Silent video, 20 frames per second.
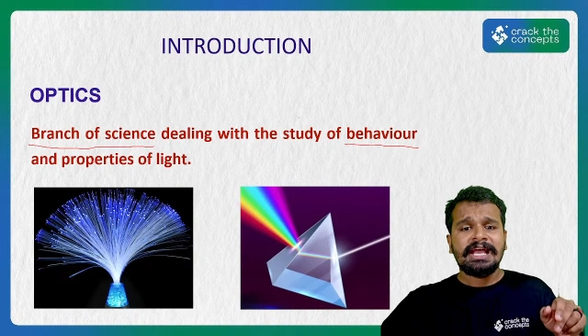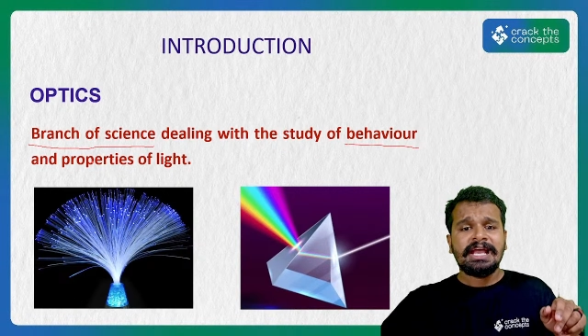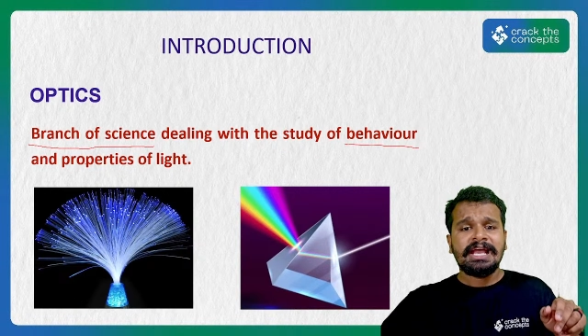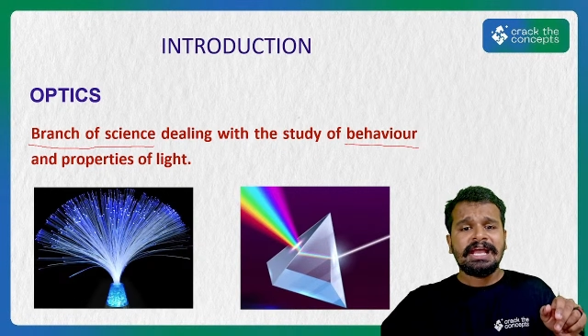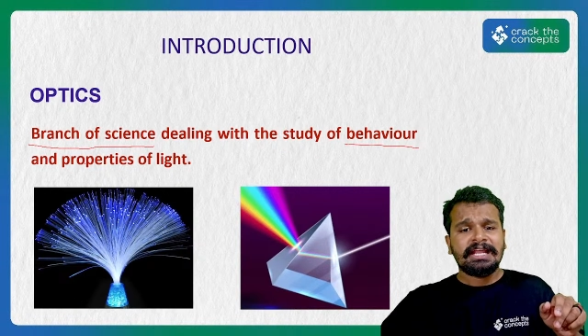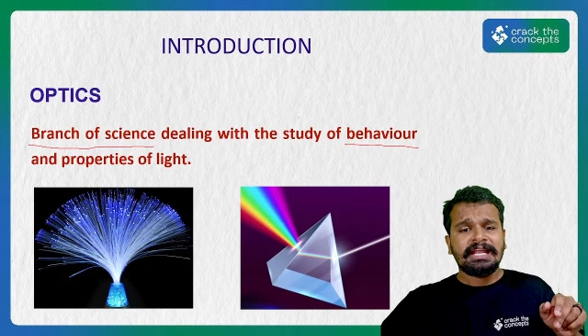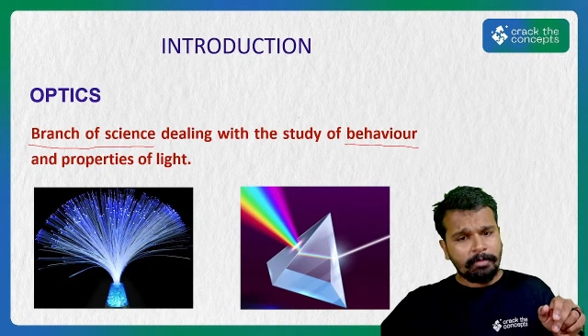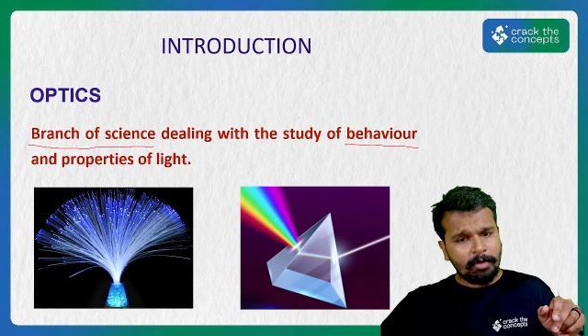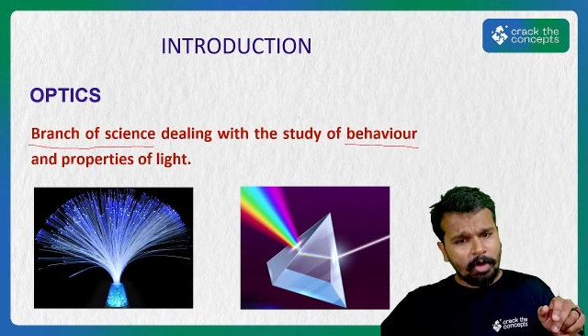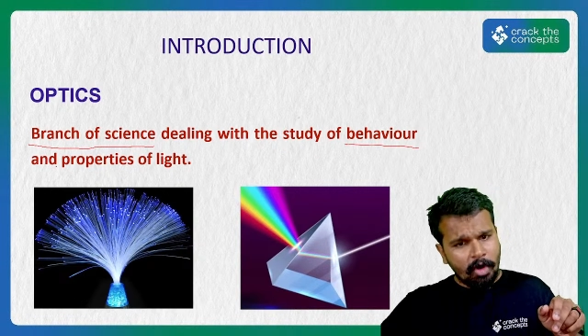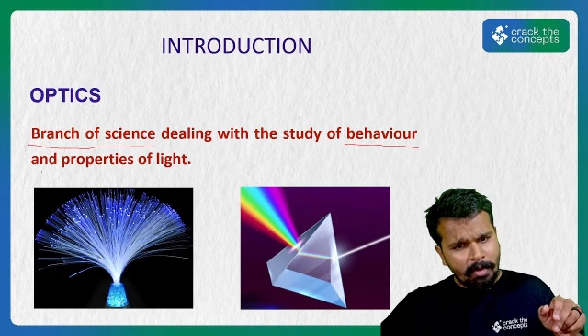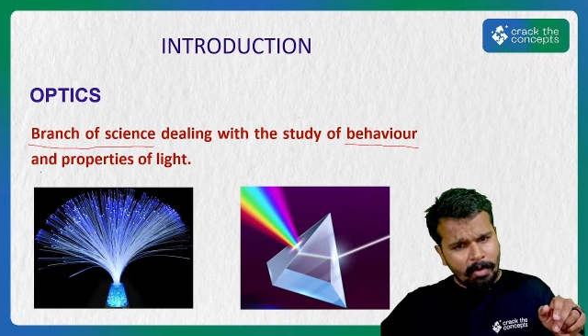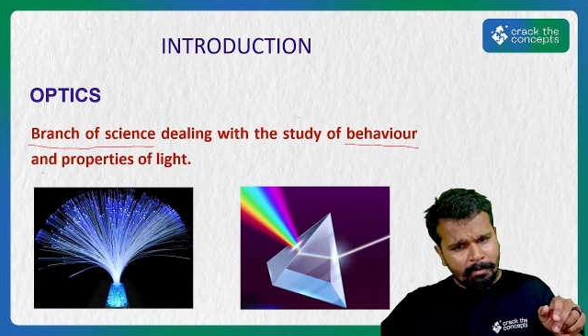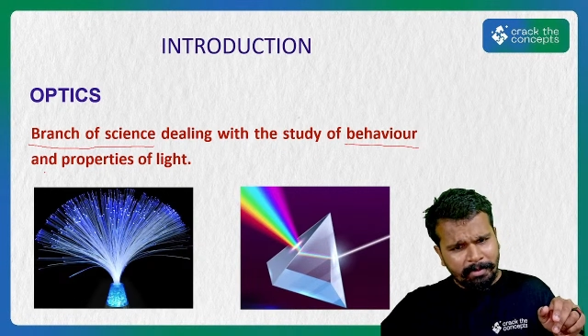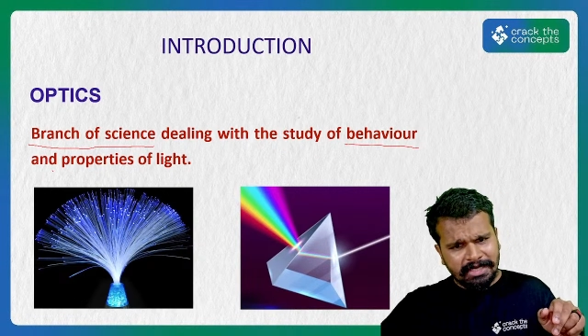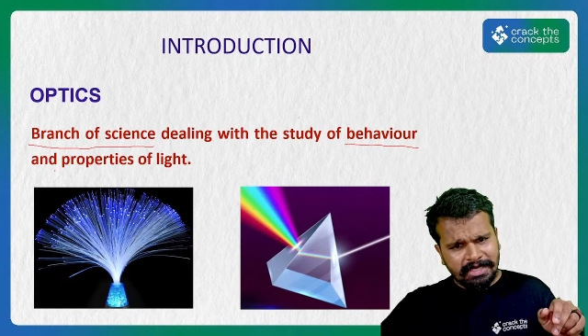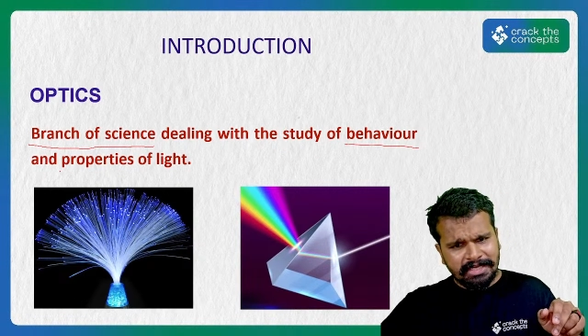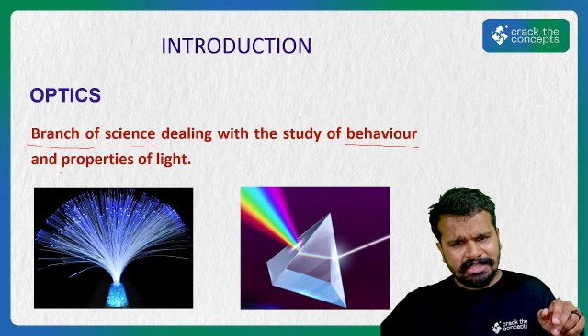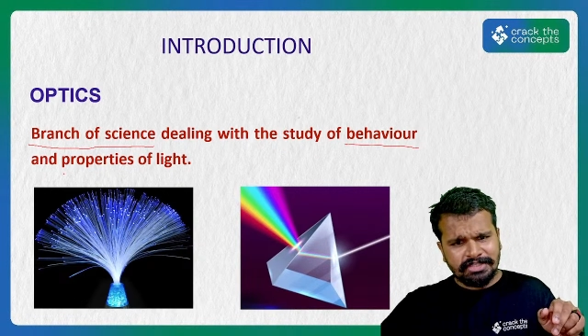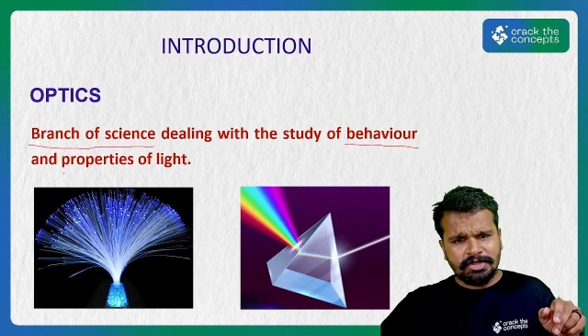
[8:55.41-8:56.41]
the
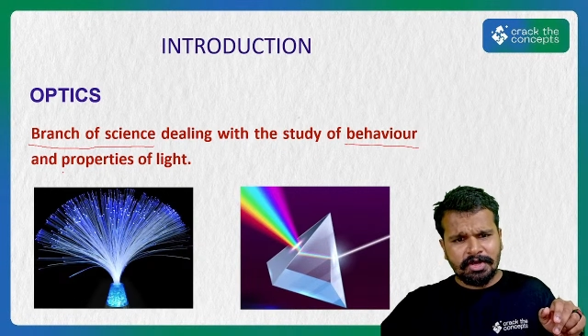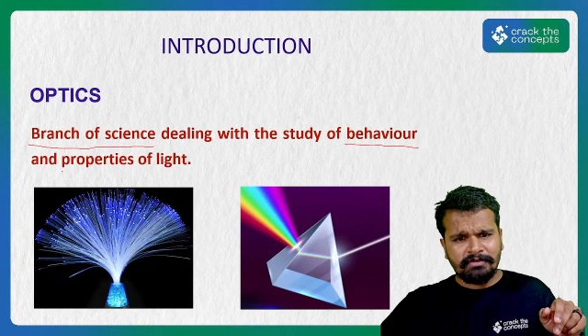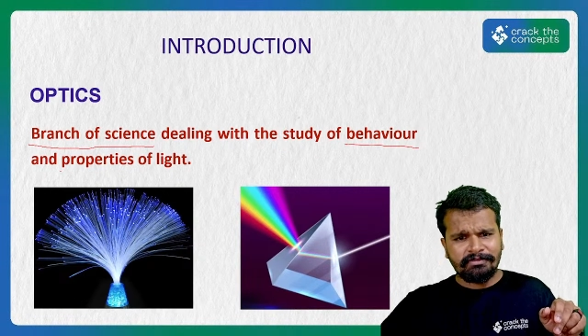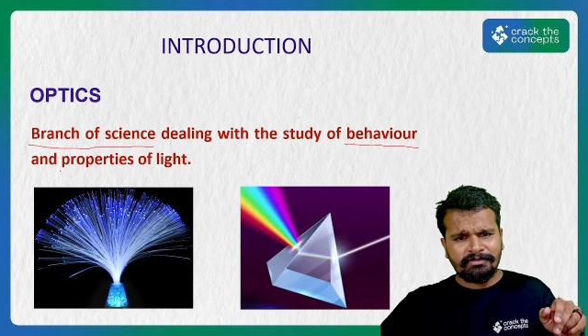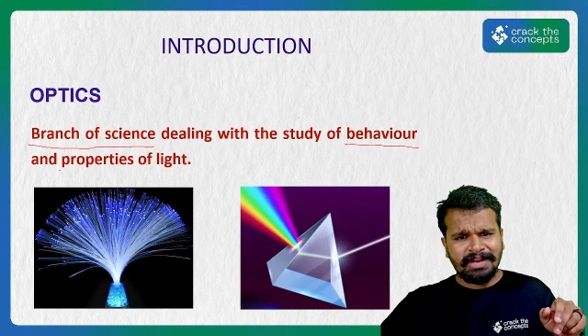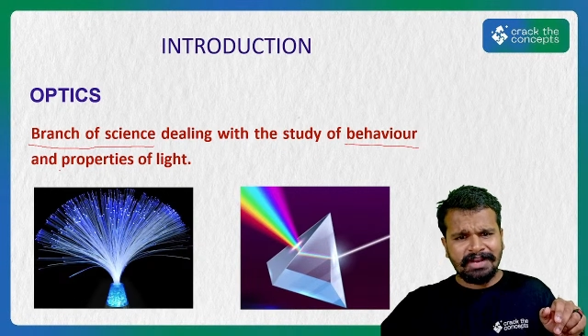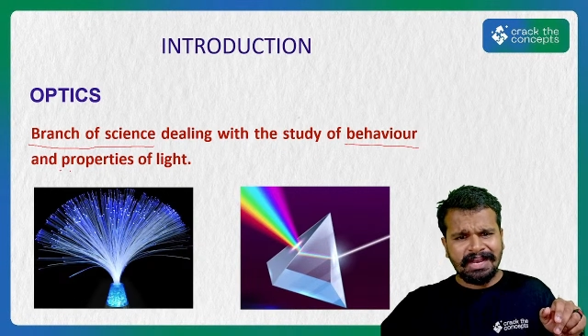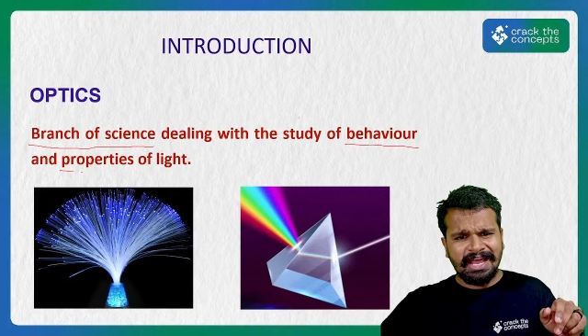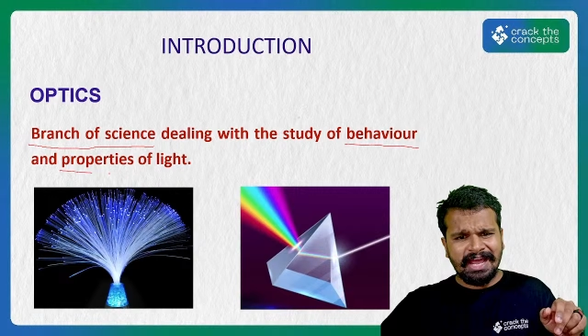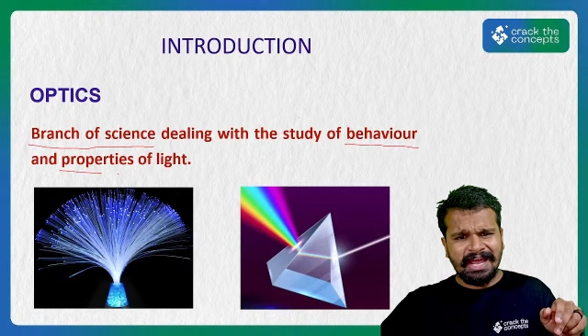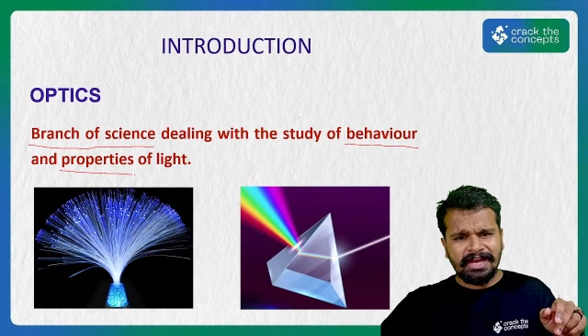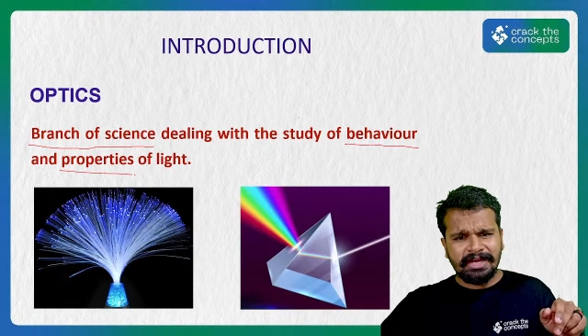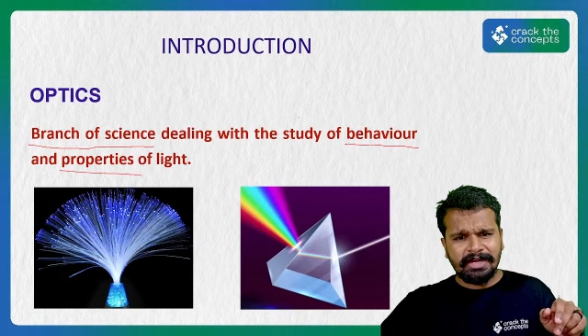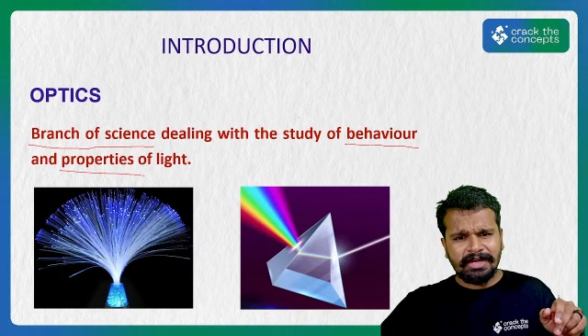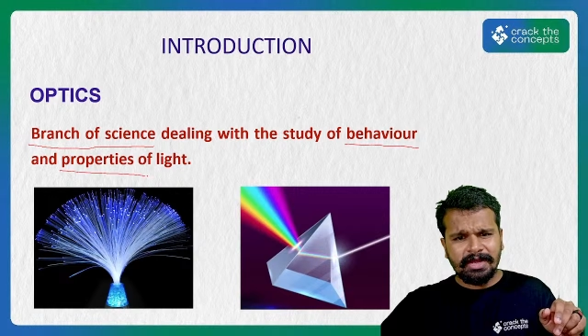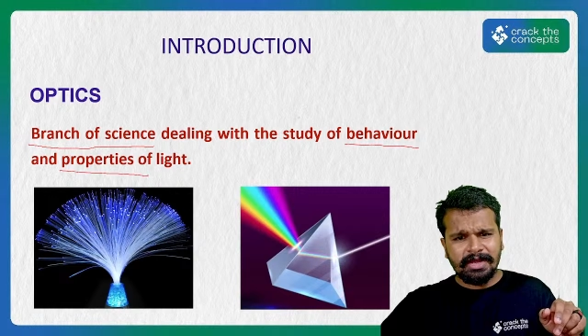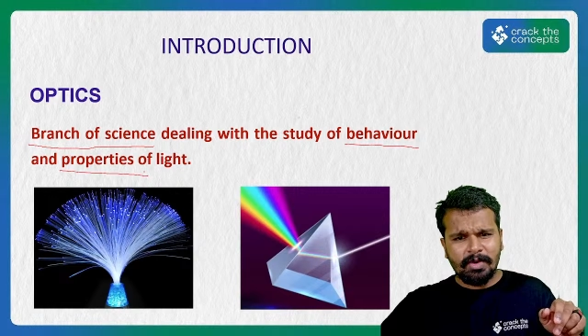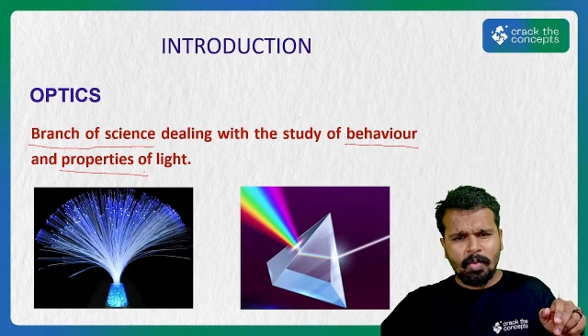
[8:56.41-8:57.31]
properties of light,